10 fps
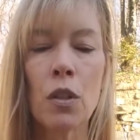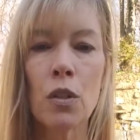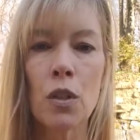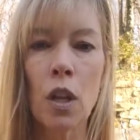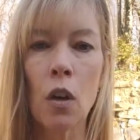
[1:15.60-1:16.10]

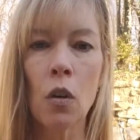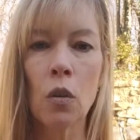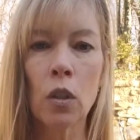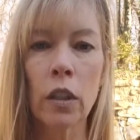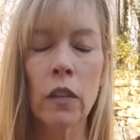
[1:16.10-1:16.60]
So
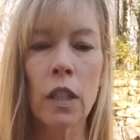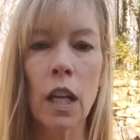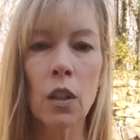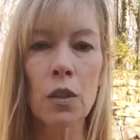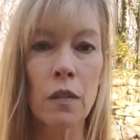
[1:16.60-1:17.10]
look at the
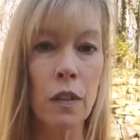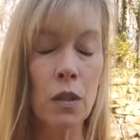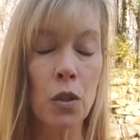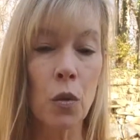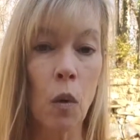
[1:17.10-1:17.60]
colors of these
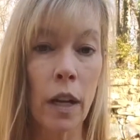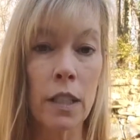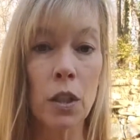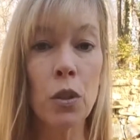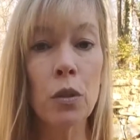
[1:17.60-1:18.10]
two
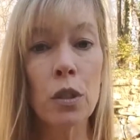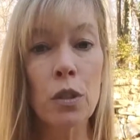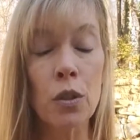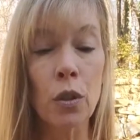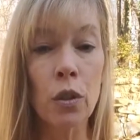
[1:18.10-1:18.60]
wines, and you can
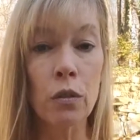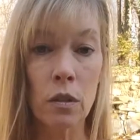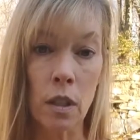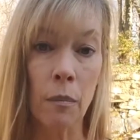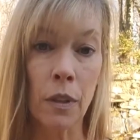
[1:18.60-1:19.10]
discern
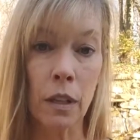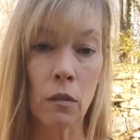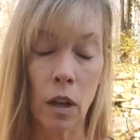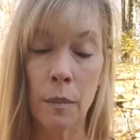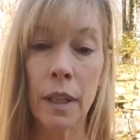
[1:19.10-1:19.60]
something
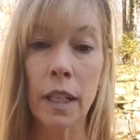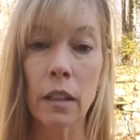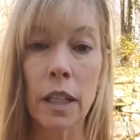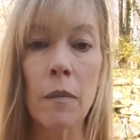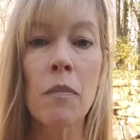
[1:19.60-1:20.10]

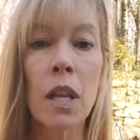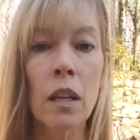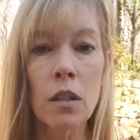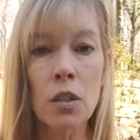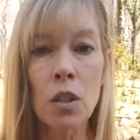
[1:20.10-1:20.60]
immediately.
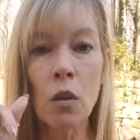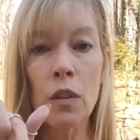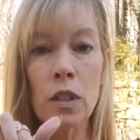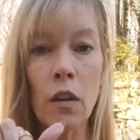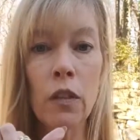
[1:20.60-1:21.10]
So the
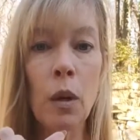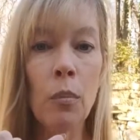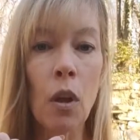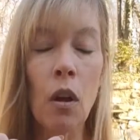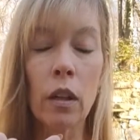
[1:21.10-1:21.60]
Sauvignon
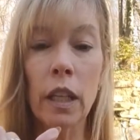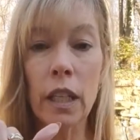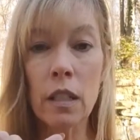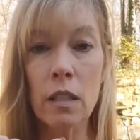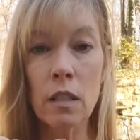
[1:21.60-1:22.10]
Blanc
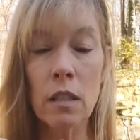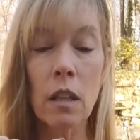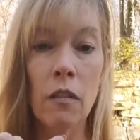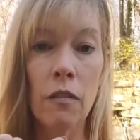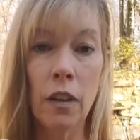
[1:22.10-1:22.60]
is
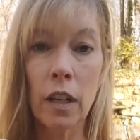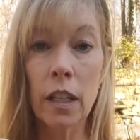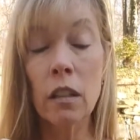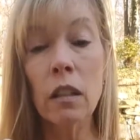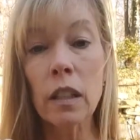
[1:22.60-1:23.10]
very
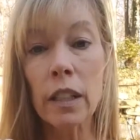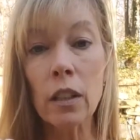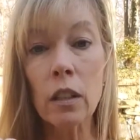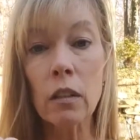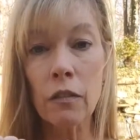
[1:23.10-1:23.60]

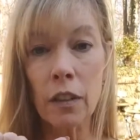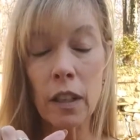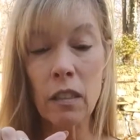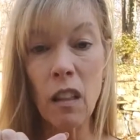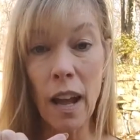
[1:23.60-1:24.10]
clear, very
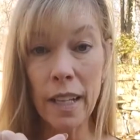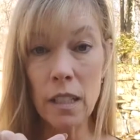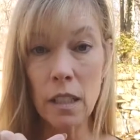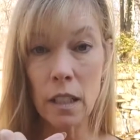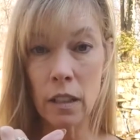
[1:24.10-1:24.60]

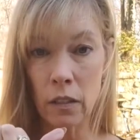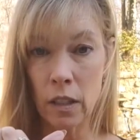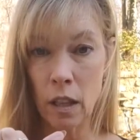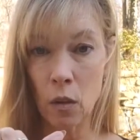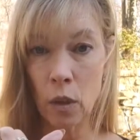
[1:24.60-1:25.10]
light in the
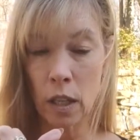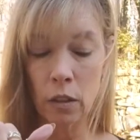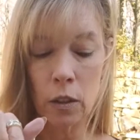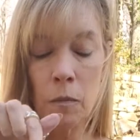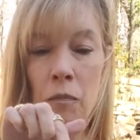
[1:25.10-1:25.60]
yellow
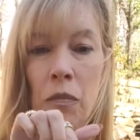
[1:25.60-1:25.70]
color.